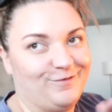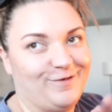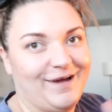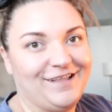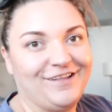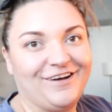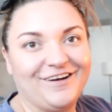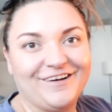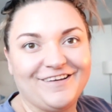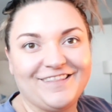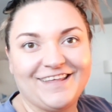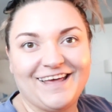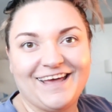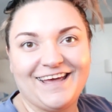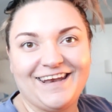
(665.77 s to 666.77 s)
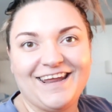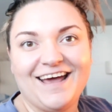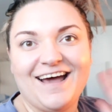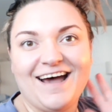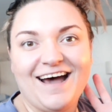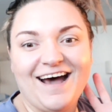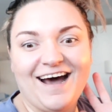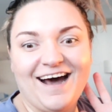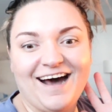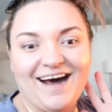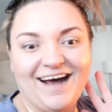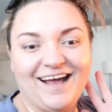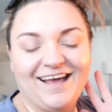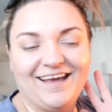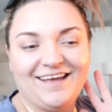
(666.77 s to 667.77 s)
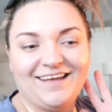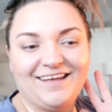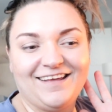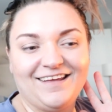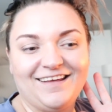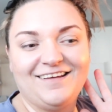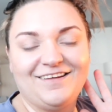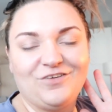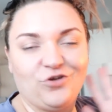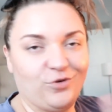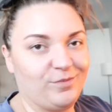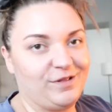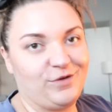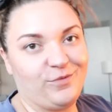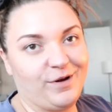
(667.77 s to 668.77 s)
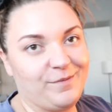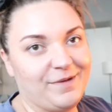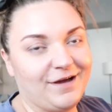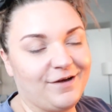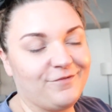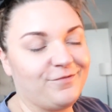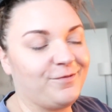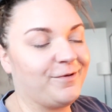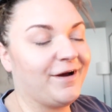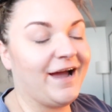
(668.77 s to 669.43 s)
way longer than I normally wear makeup for.